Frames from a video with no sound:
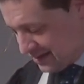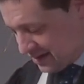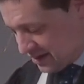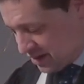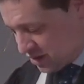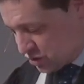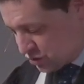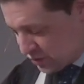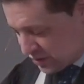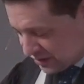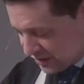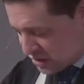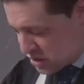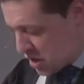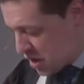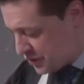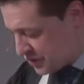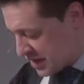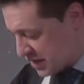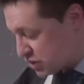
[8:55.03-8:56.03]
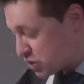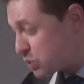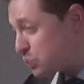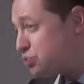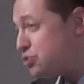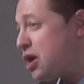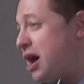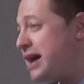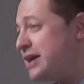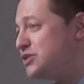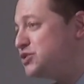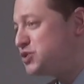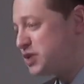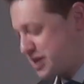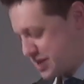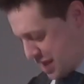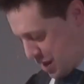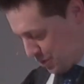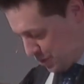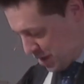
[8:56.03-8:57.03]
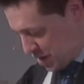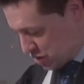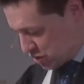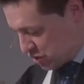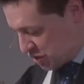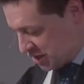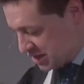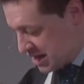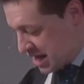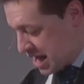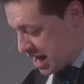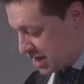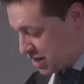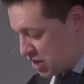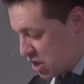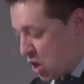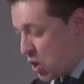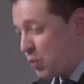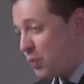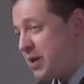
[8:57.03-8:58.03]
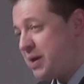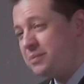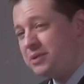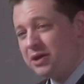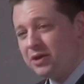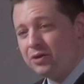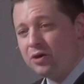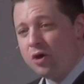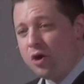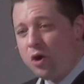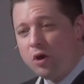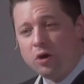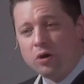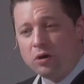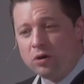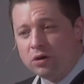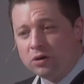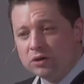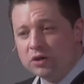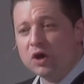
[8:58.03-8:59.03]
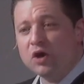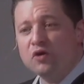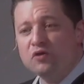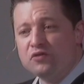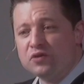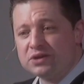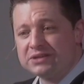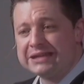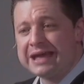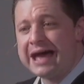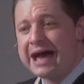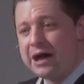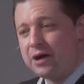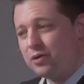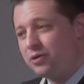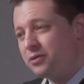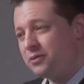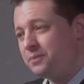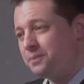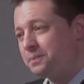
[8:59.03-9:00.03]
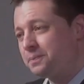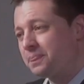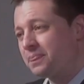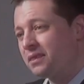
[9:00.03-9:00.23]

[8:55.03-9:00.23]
It's really not that surprising that when she died, women all over town